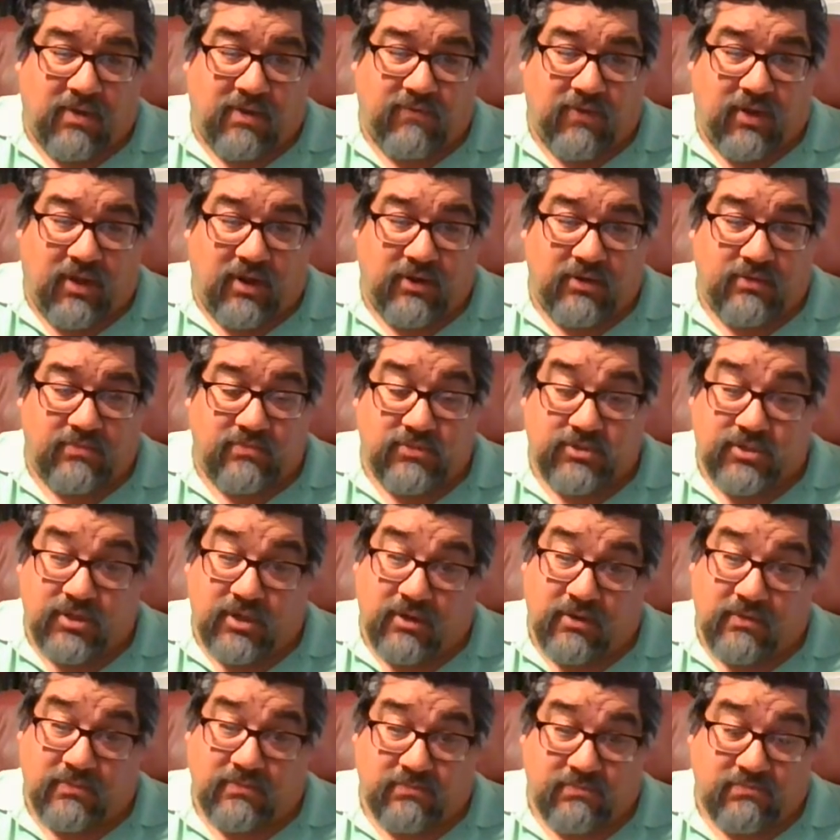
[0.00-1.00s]
volume,
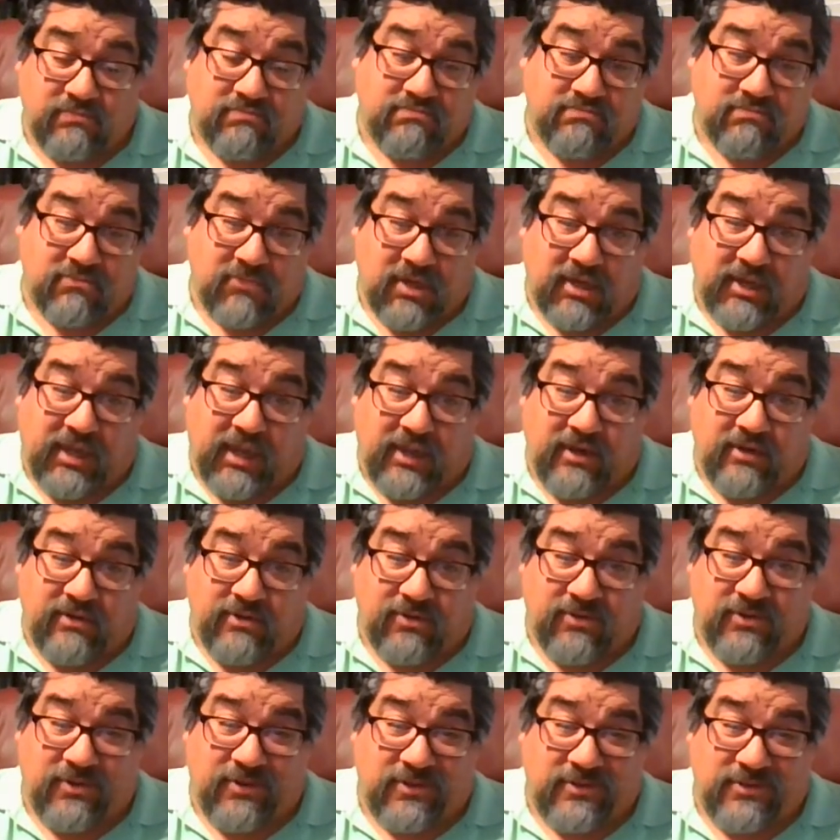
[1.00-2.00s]
so again,
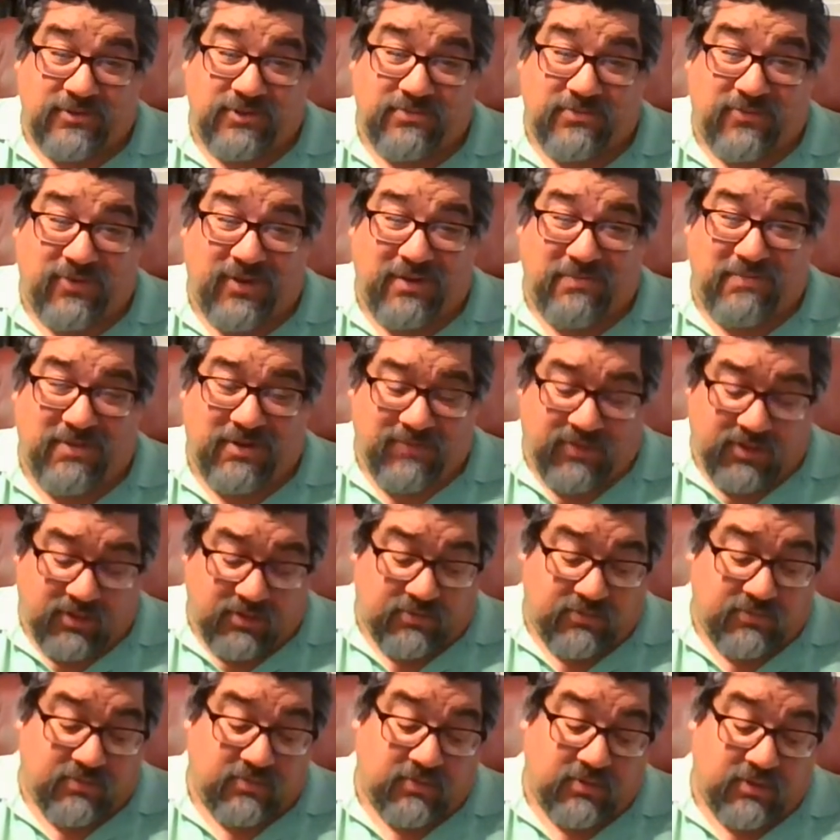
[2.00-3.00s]
you can consume quite a bit of it.
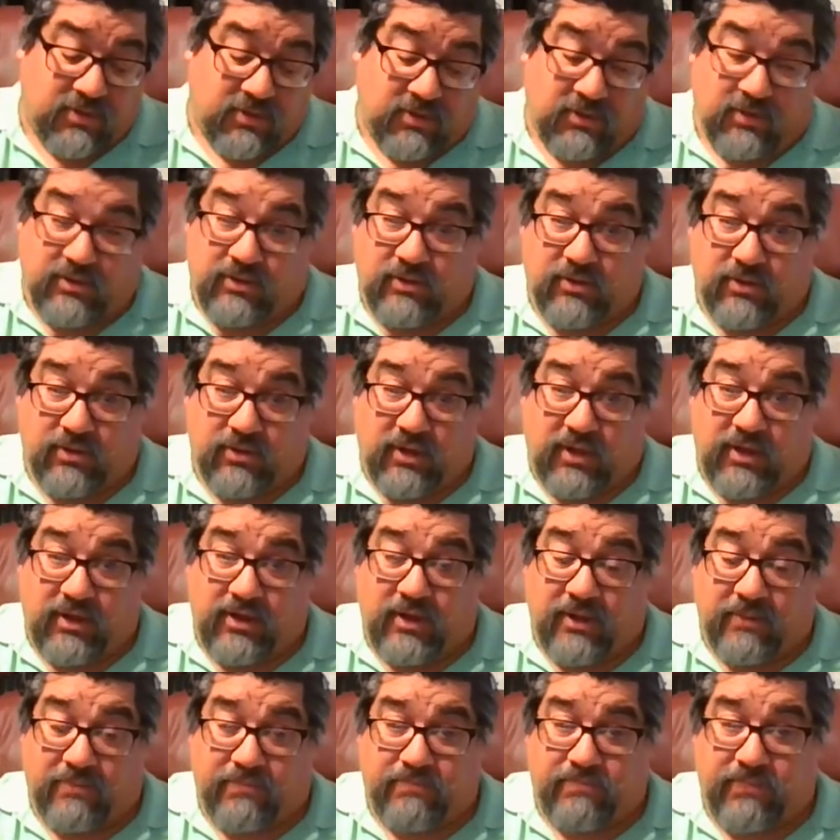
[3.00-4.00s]
You'll end
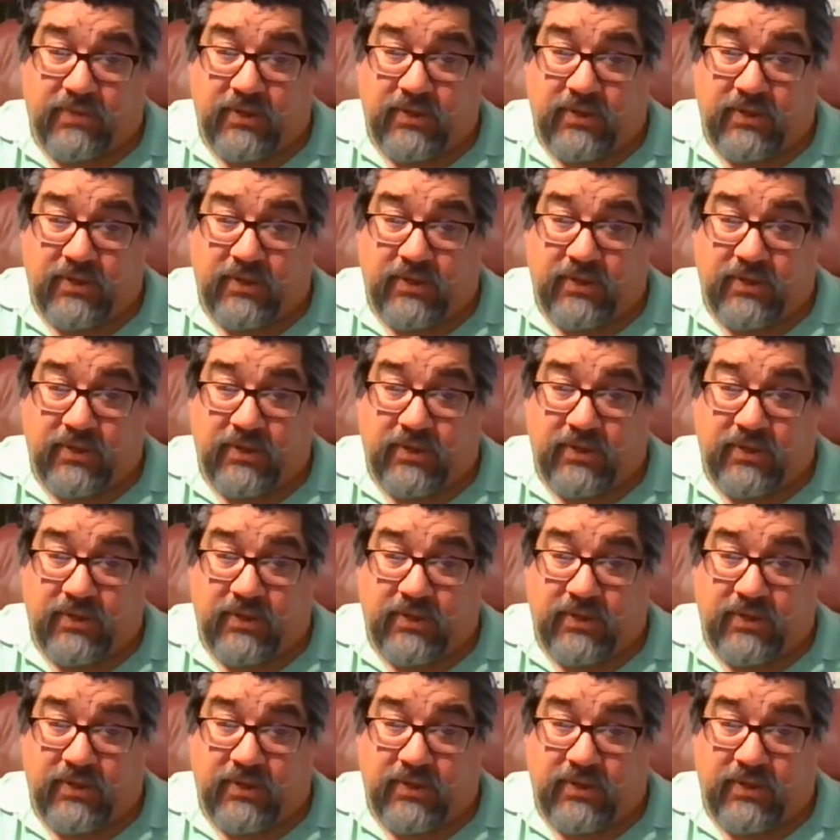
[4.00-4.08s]
up